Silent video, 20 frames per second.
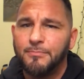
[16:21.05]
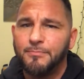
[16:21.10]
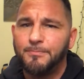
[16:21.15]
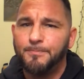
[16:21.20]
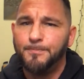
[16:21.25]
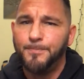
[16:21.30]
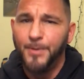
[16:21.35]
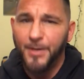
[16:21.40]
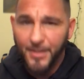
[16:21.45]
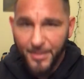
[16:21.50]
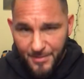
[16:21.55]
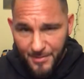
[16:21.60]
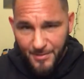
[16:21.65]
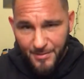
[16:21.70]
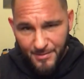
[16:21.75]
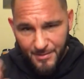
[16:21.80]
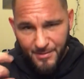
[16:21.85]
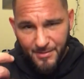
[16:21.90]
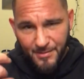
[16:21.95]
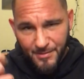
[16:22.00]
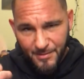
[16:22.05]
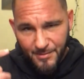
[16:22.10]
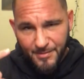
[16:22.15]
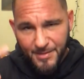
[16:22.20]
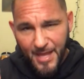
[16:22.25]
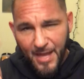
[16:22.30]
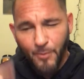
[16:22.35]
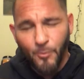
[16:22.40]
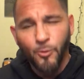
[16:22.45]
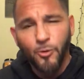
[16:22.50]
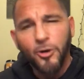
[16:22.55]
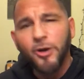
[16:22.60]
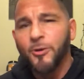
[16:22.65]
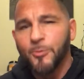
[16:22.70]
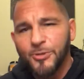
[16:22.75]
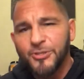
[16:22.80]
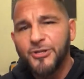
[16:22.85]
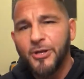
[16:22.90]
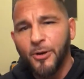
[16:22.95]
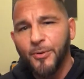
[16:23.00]
But that war
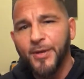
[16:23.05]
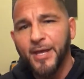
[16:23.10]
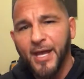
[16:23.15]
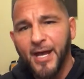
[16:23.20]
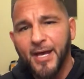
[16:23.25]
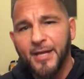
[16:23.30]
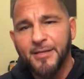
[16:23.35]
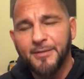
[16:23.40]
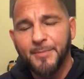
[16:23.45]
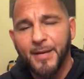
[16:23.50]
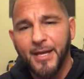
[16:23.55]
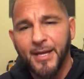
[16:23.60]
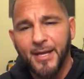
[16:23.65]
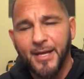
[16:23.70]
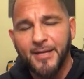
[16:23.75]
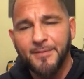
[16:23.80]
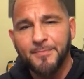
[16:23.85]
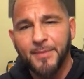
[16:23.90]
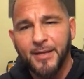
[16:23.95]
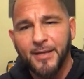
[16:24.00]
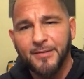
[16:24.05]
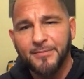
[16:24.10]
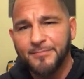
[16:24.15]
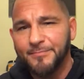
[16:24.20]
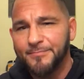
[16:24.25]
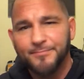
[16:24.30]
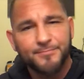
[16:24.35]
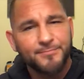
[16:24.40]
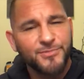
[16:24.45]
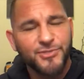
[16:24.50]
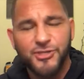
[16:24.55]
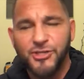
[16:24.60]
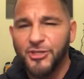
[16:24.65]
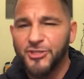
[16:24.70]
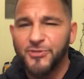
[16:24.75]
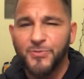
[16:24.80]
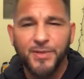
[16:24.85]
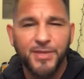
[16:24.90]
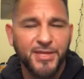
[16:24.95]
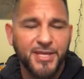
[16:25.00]
was going on in my head, man, just
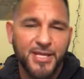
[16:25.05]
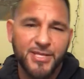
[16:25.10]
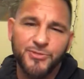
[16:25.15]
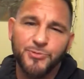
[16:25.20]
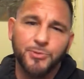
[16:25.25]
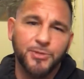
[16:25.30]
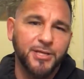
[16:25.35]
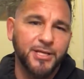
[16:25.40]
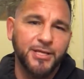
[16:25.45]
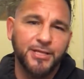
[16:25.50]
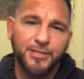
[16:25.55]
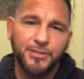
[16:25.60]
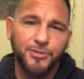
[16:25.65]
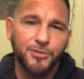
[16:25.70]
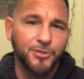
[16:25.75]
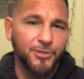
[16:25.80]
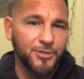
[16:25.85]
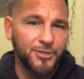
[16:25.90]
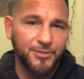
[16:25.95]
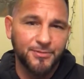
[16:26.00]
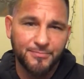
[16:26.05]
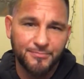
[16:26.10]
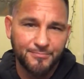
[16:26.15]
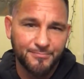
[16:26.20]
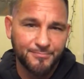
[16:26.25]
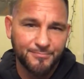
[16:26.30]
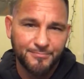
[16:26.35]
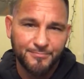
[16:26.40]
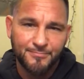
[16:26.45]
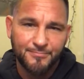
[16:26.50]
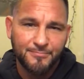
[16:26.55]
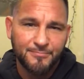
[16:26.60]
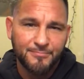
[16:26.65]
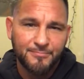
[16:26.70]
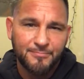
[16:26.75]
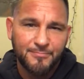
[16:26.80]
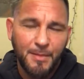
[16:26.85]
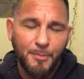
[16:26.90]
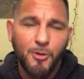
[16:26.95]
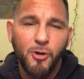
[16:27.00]
when things were getting good.
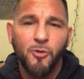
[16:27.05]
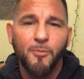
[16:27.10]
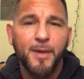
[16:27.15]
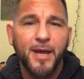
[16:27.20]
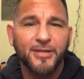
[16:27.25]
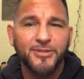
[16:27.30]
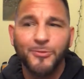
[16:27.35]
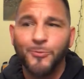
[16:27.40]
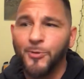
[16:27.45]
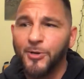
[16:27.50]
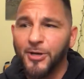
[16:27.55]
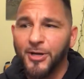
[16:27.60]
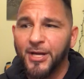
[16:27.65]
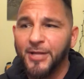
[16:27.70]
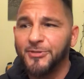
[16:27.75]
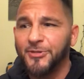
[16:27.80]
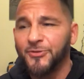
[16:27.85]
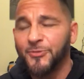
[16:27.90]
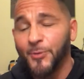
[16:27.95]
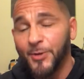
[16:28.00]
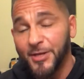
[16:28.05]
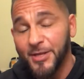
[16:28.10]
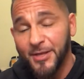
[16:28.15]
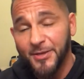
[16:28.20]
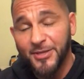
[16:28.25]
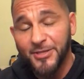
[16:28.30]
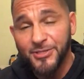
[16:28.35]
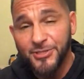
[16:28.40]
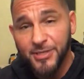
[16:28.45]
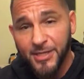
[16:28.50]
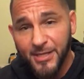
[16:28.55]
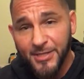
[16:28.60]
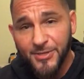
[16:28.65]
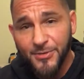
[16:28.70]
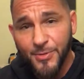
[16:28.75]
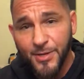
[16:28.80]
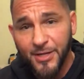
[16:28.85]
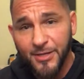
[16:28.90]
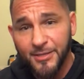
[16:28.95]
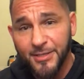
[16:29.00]
I'm going back to work on the 20th of
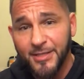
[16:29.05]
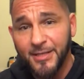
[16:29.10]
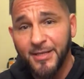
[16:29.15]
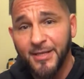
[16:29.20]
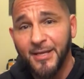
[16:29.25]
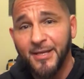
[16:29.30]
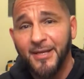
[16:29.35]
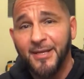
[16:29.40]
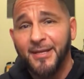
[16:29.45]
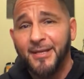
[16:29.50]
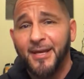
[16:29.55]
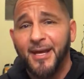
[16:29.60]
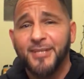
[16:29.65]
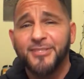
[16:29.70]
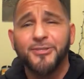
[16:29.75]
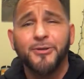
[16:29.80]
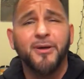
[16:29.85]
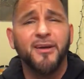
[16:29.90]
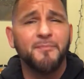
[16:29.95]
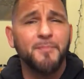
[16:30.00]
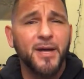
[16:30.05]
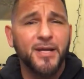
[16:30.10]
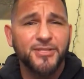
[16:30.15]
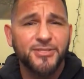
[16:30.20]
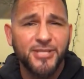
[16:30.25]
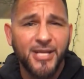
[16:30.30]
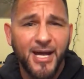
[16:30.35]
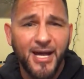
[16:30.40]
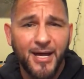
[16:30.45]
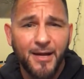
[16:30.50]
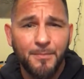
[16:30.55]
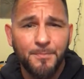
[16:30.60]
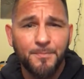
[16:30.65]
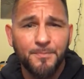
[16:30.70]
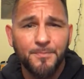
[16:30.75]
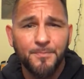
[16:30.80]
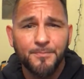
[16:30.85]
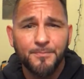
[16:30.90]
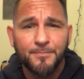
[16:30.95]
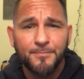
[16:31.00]
January. I still have my job.
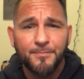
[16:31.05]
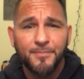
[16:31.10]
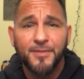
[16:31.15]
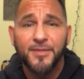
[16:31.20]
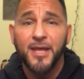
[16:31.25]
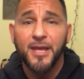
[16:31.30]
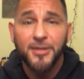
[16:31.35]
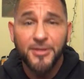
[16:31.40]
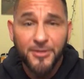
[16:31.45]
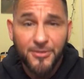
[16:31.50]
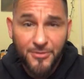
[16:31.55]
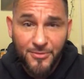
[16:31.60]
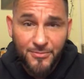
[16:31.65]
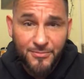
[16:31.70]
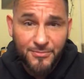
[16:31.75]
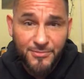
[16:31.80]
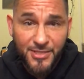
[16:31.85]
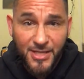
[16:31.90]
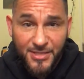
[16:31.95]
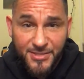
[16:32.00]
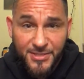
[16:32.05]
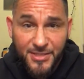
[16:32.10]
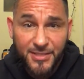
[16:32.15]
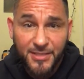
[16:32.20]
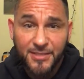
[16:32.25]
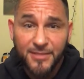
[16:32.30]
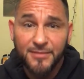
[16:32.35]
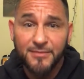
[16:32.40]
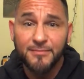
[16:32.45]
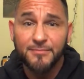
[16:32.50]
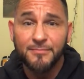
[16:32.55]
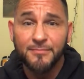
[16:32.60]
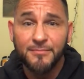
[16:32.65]
Thank you, Jesse and